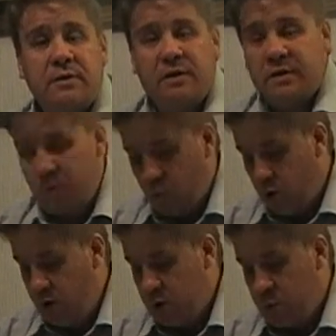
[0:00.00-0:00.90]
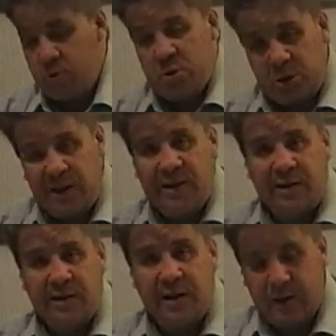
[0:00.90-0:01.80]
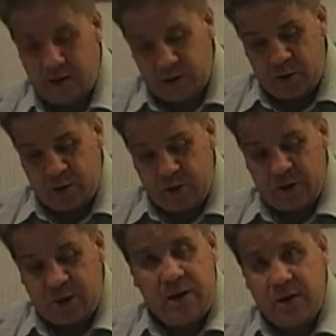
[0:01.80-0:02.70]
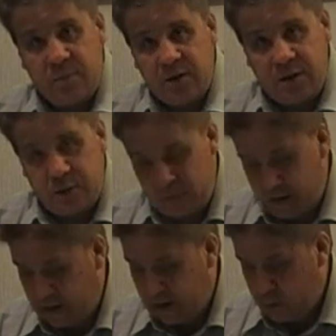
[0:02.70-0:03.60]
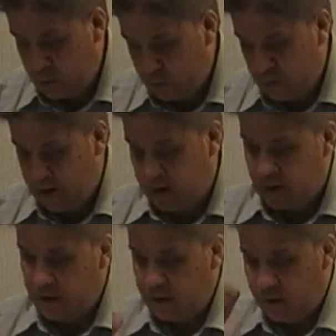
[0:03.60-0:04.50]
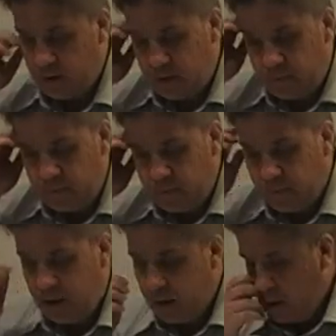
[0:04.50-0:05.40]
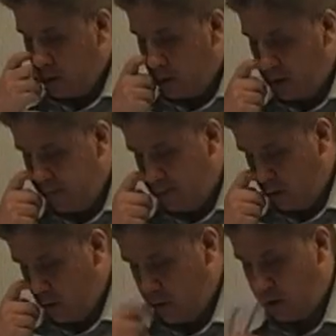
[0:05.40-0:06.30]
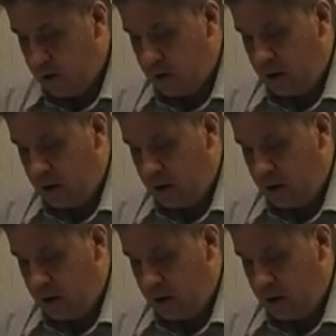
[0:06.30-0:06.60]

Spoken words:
that they weren't as pristine as this statement is making out to be. Then if you look at